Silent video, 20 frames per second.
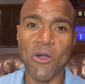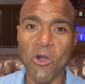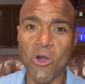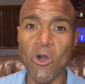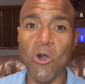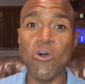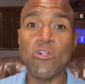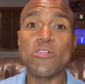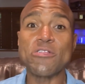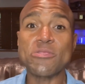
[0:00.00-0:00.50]

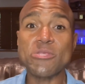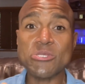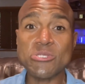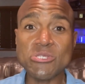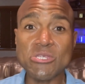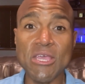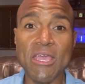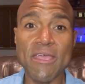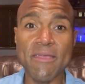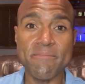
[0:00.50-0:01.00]
all at the
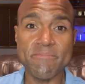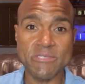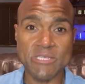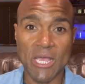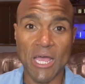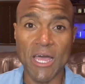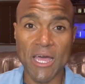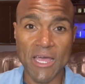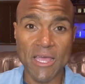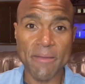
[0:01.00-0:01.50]
same
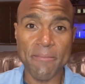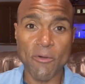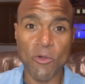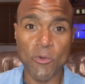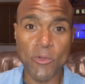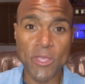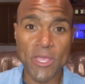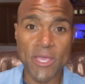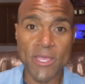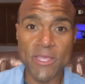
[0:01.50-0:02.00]
time,
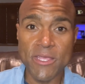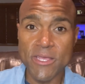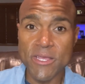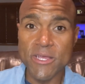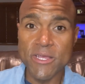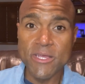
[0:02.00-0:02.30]
okay?